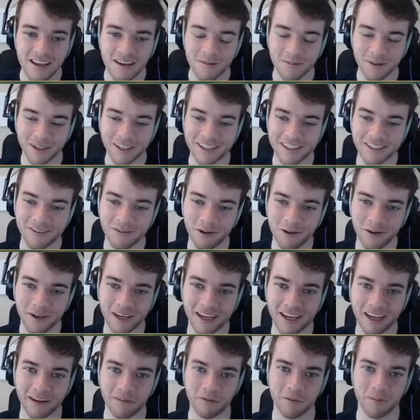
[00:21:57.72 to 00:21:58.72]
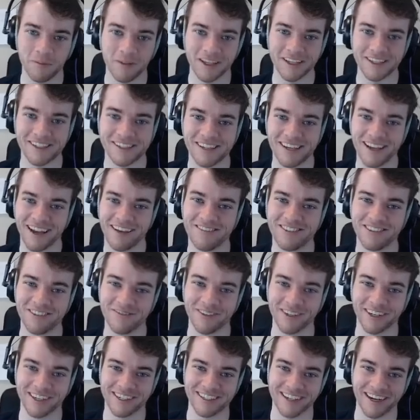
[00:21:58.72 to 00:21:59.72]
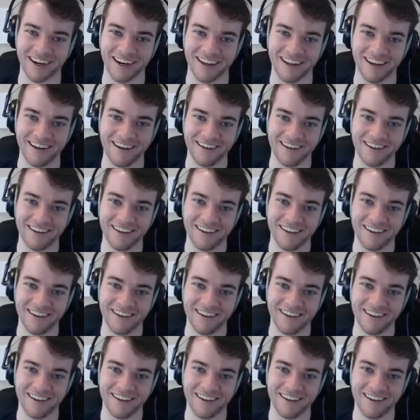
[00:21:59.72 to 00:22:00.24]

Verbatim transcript: But let's see what we can get from this. I'm super excited.